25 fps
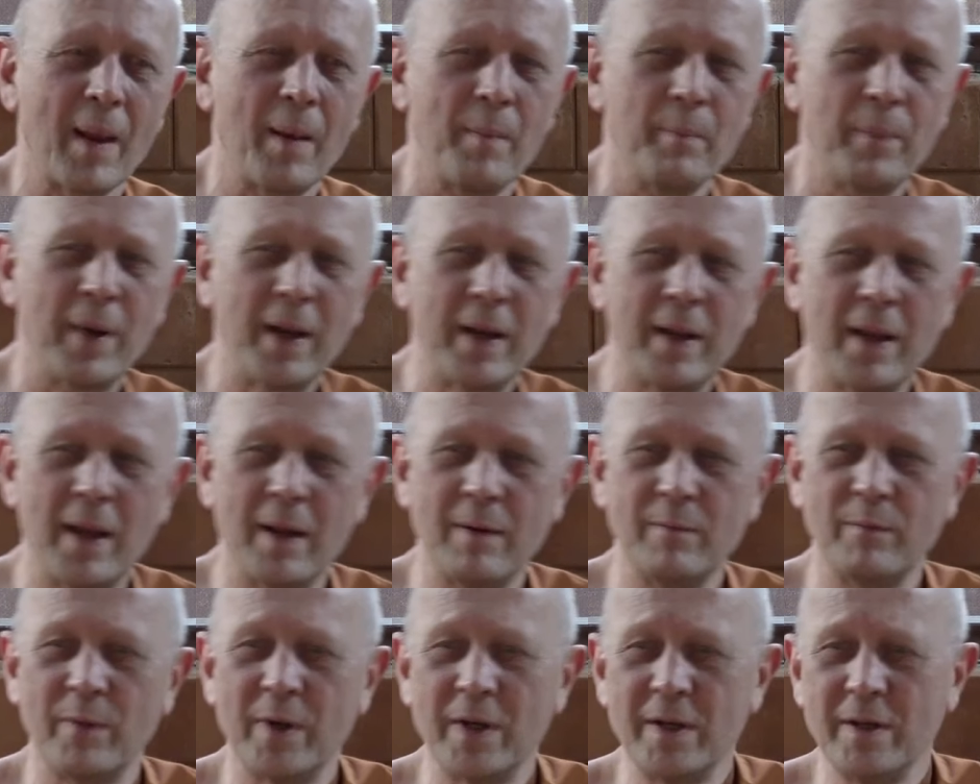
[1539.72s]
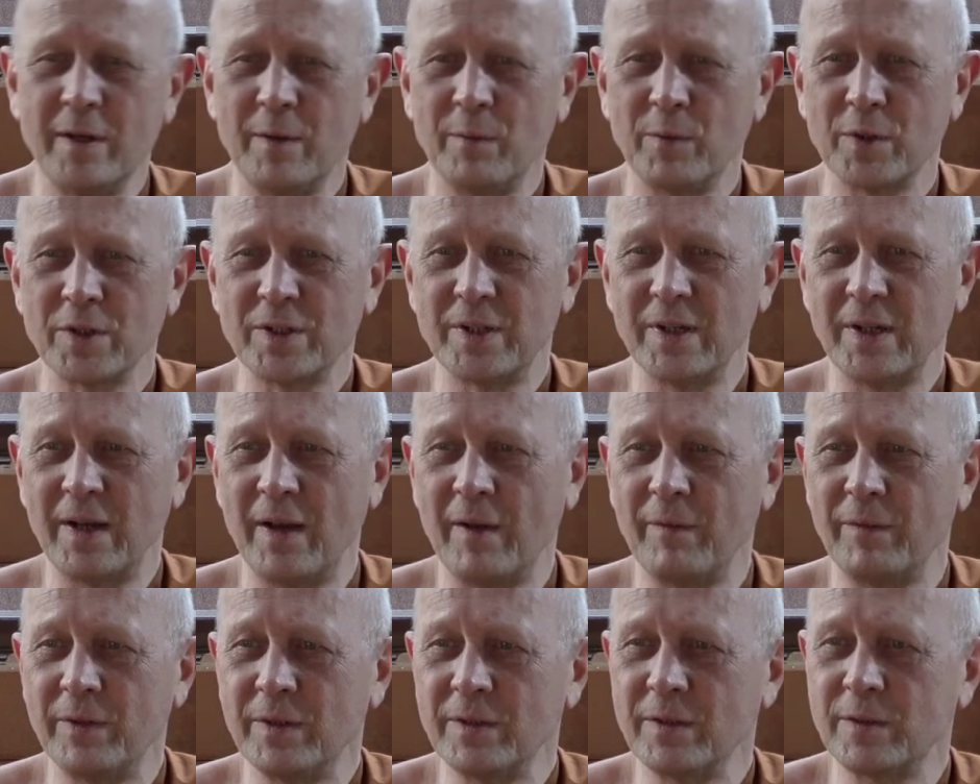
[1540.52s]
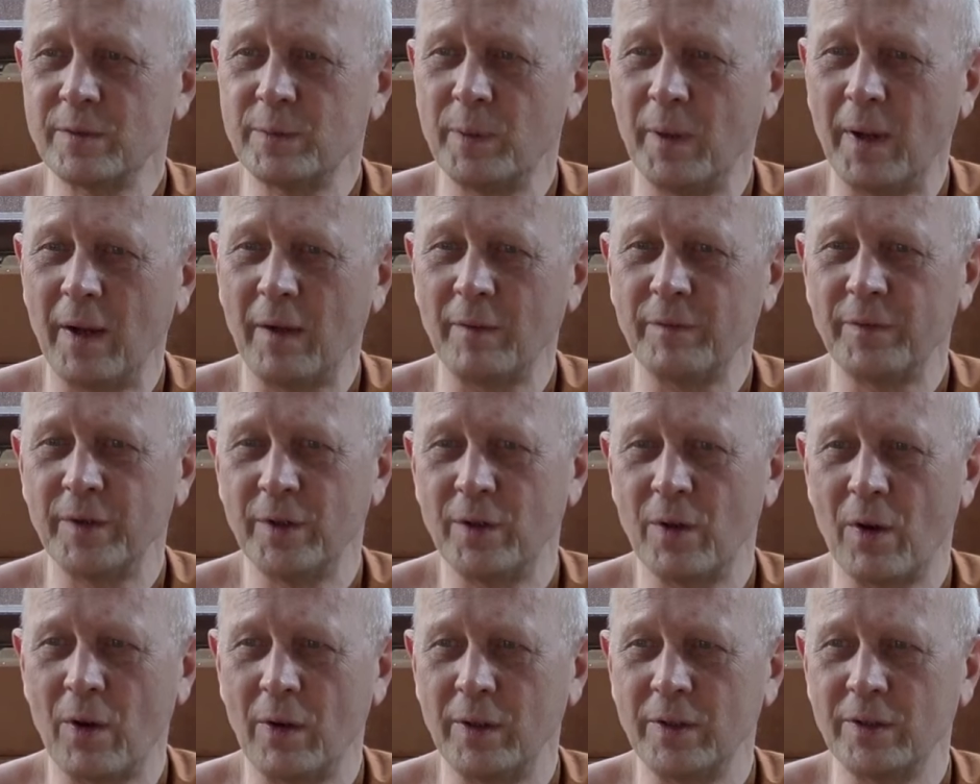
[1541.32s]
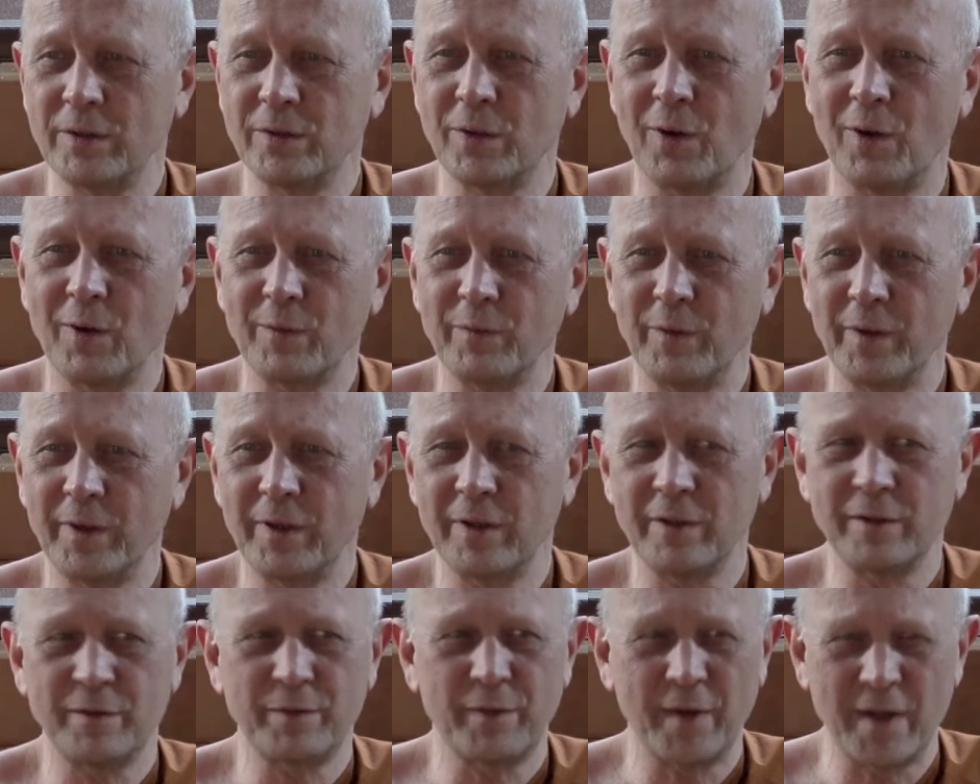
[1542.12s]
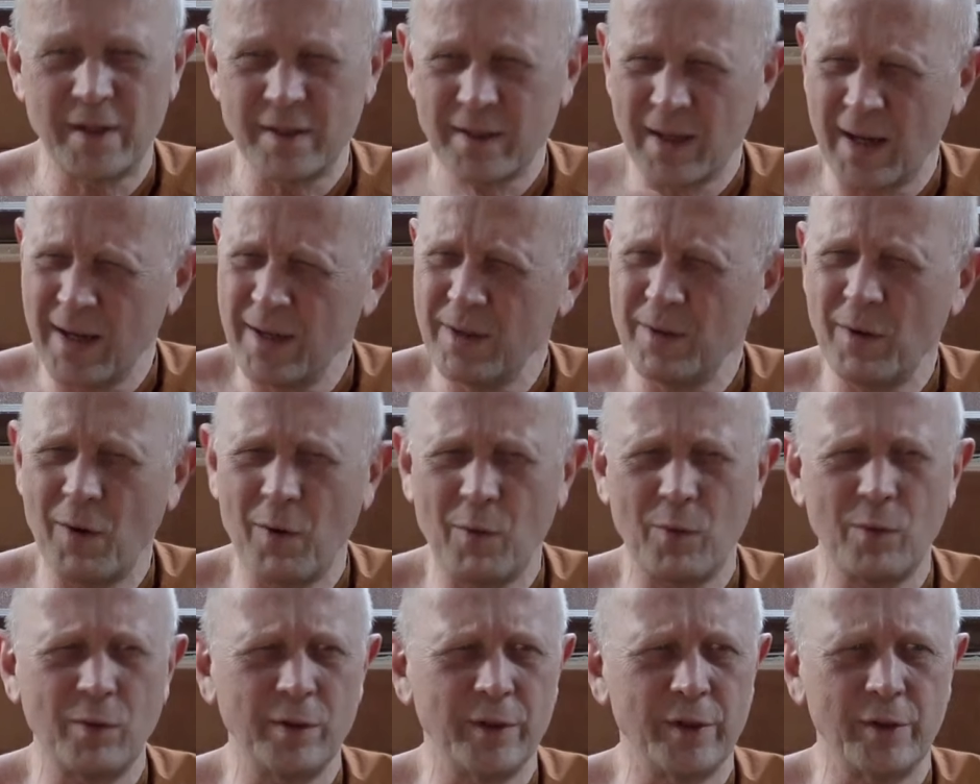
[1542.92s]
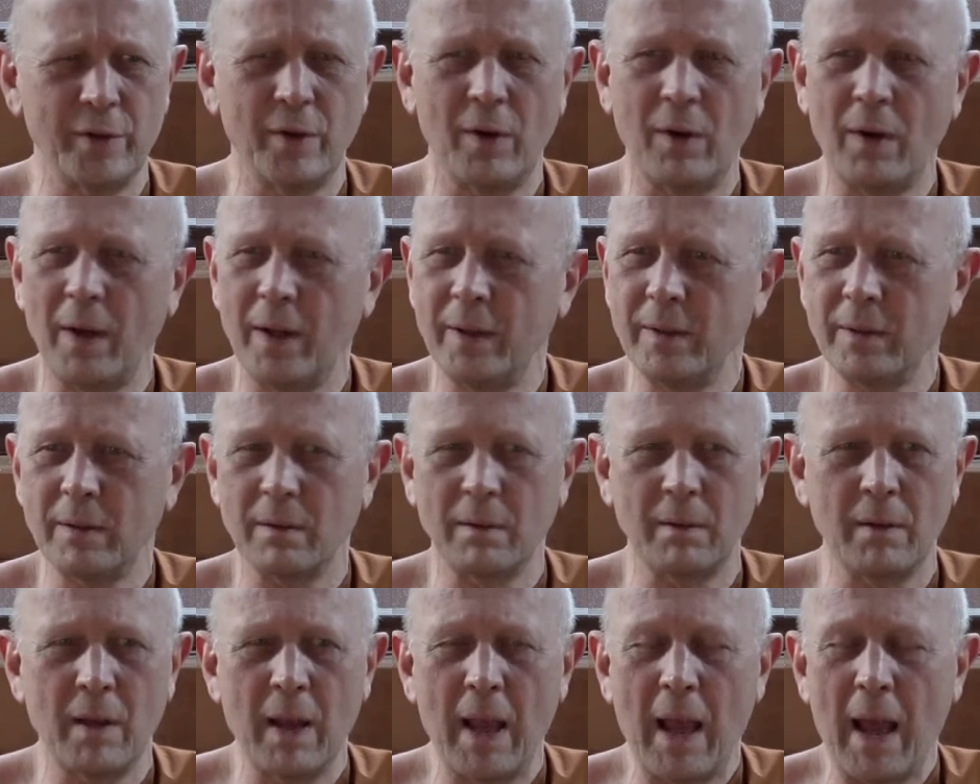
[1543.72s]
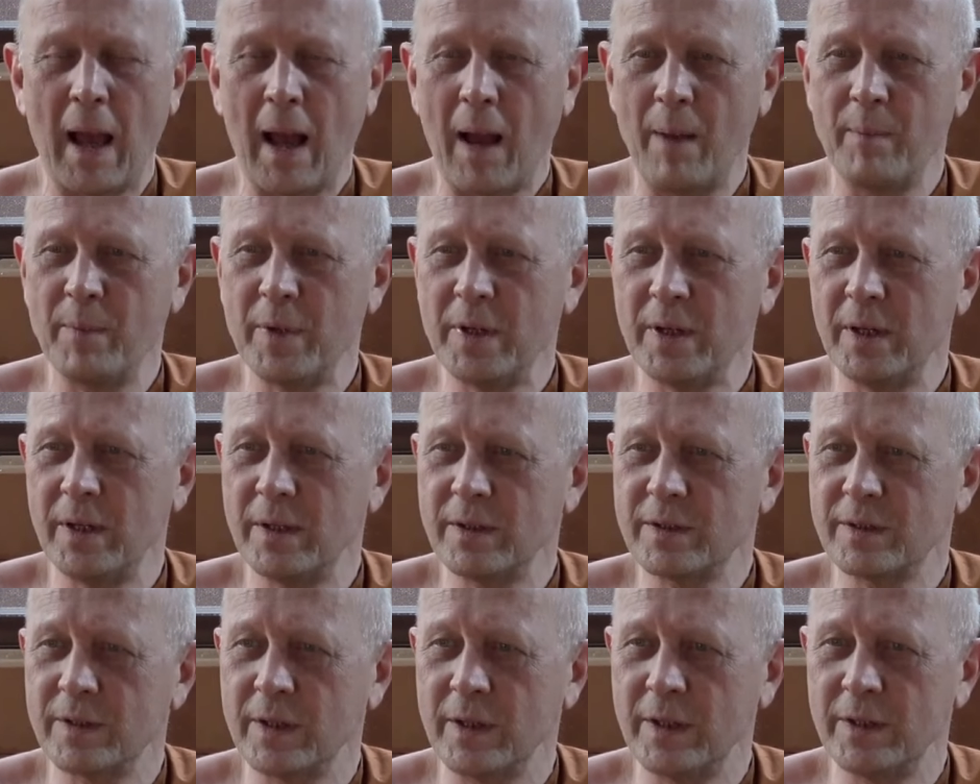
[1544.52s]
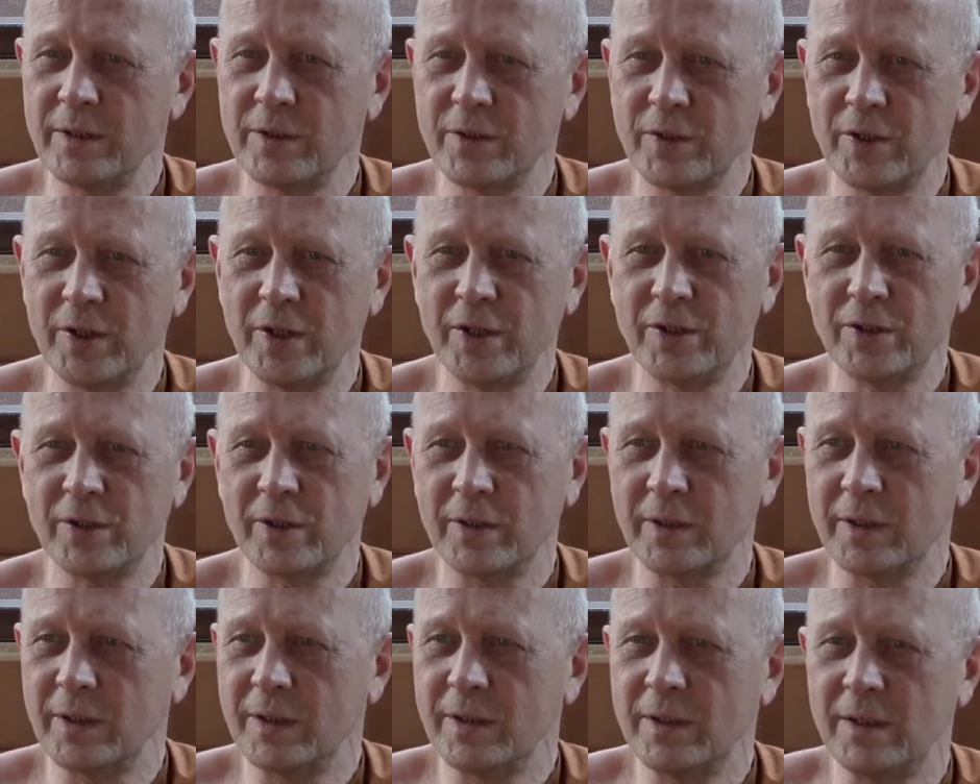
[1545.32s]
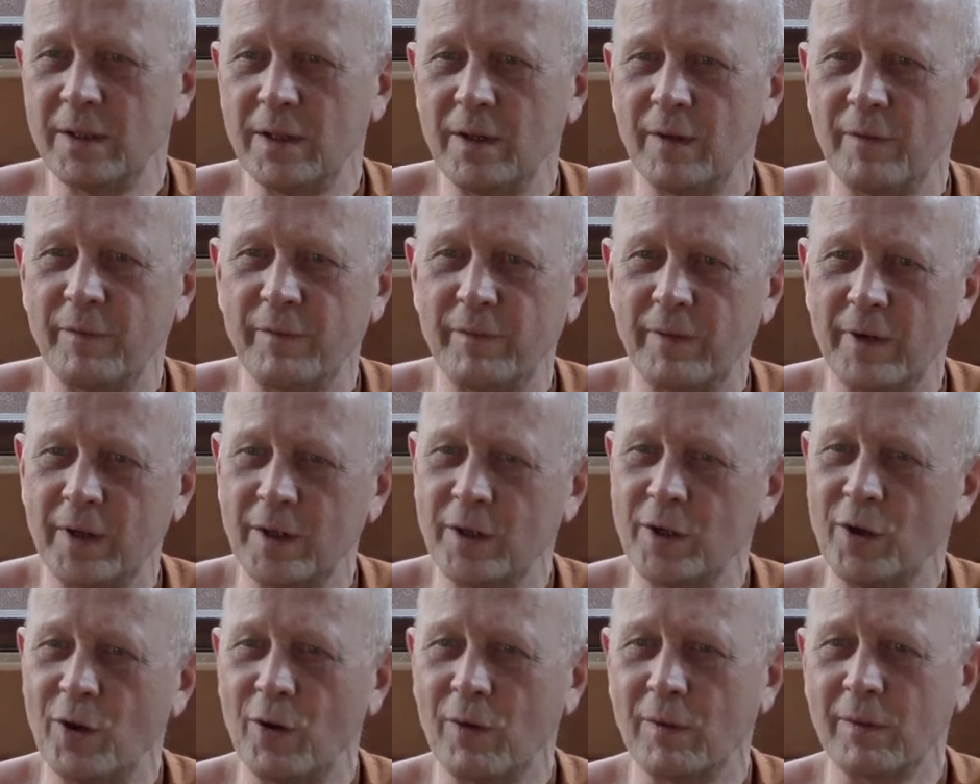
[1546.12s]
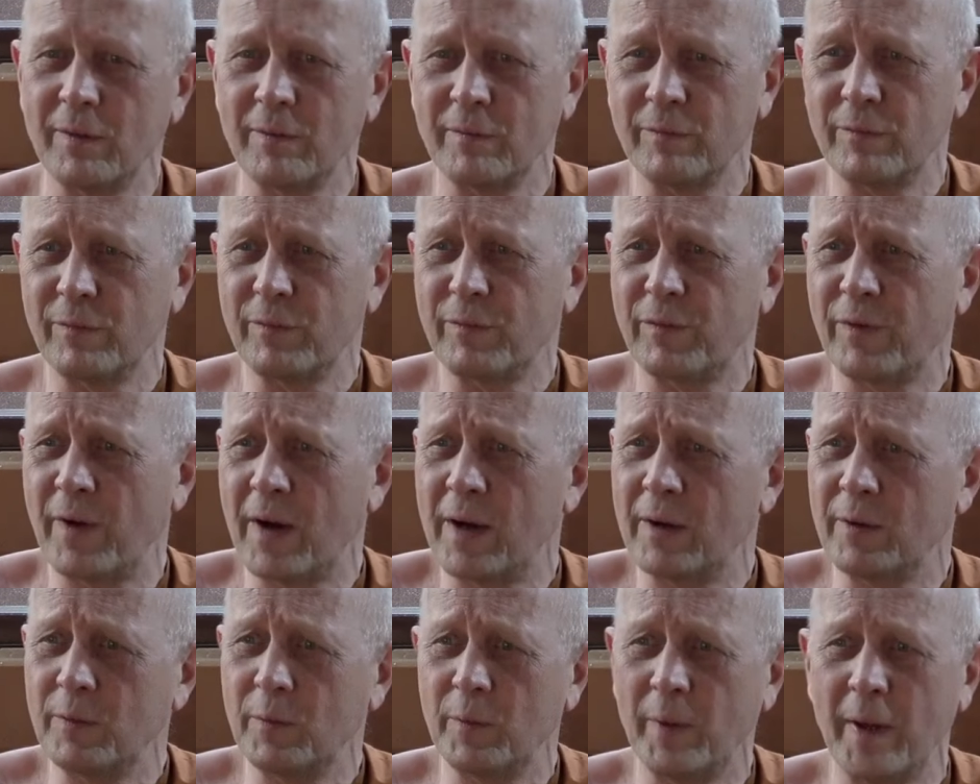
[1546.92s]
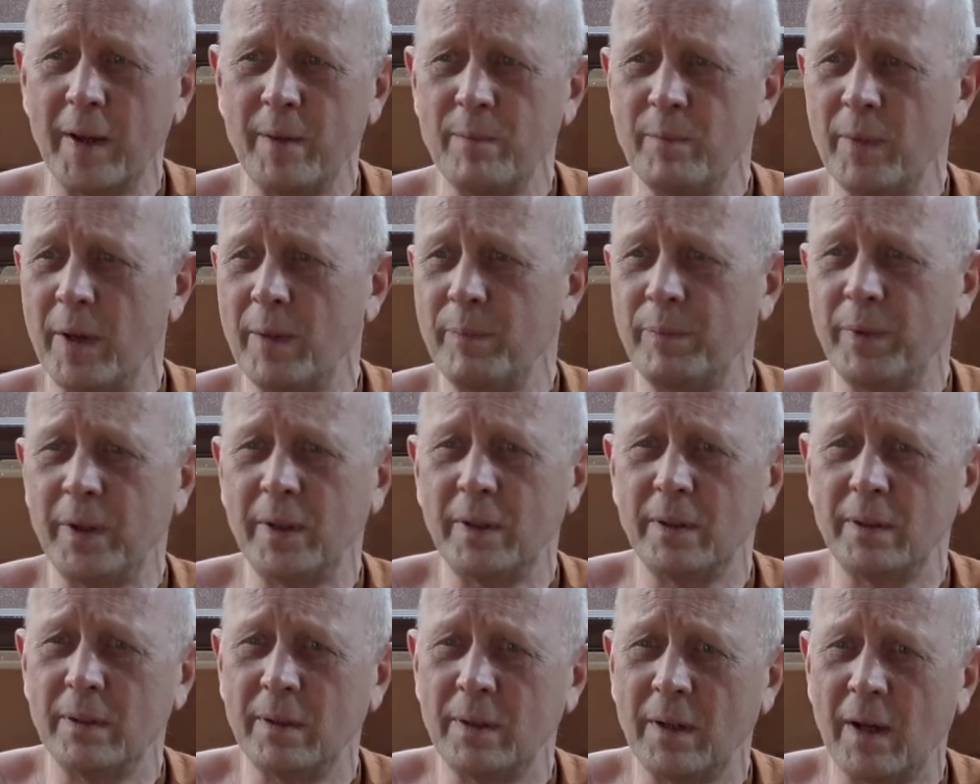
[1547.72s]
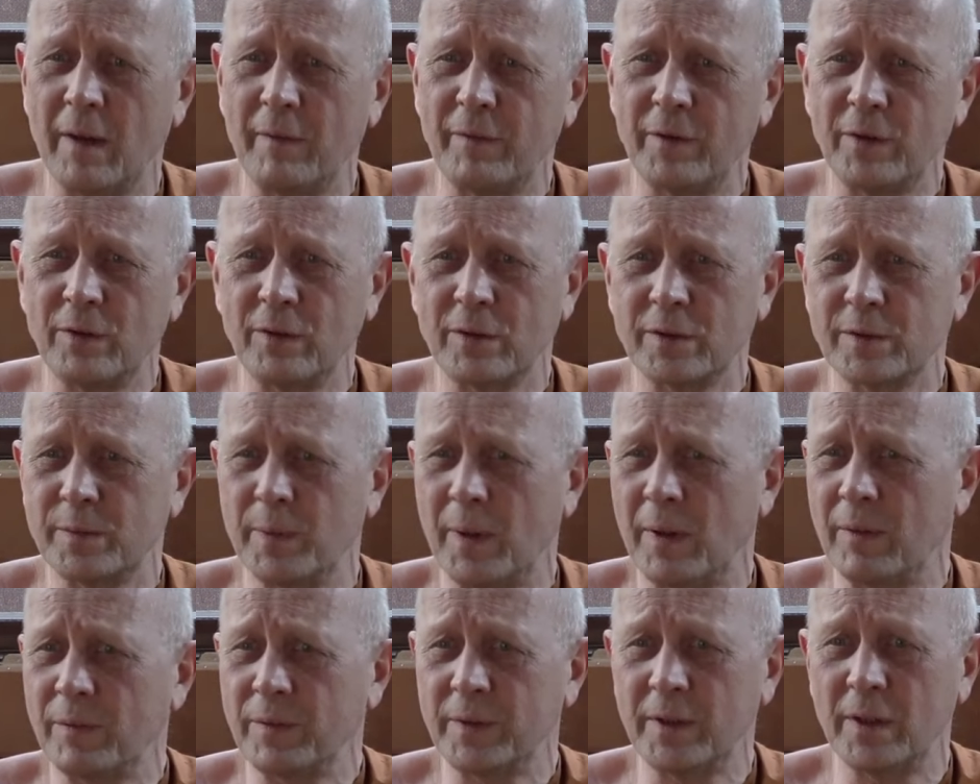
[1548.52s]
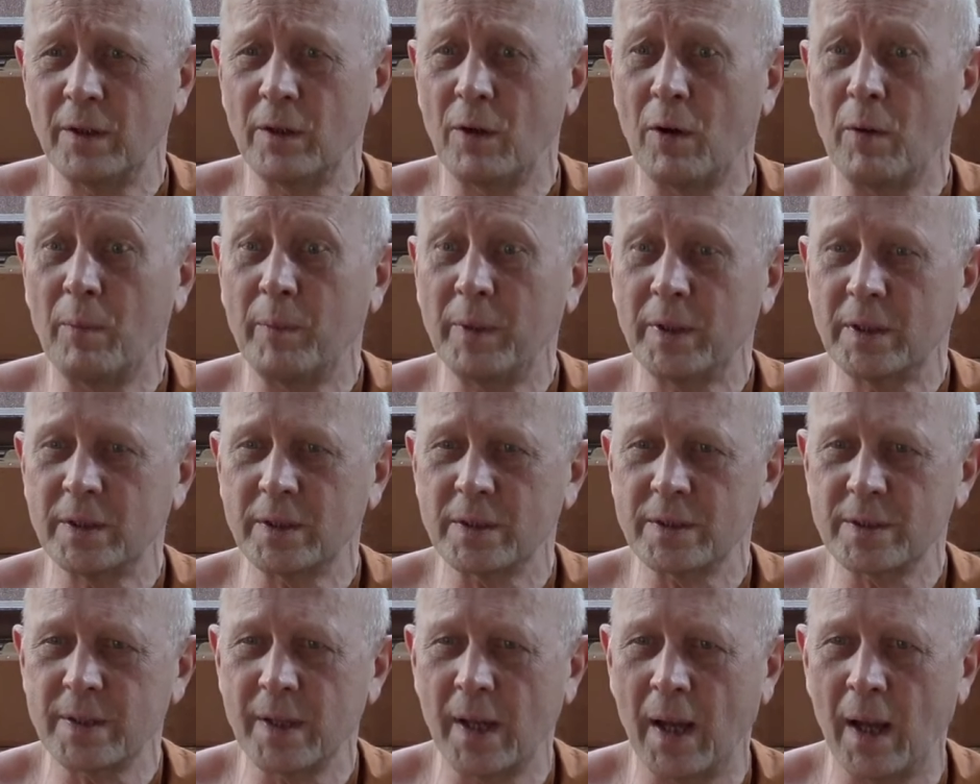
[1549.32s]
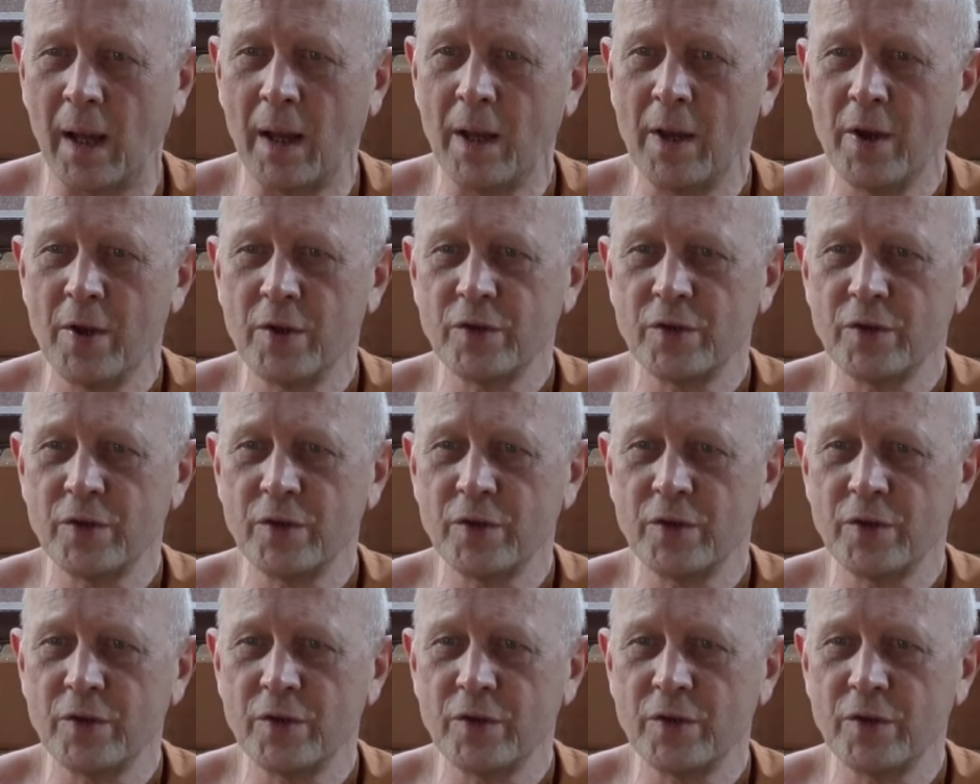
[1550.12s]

But then when he was eleven, twelve, you know, he talked with his friends, I know, you know, and uh, I mean, his, his teacher didn't live very lo far away, maybe eleven or twelve kilometers, yeah?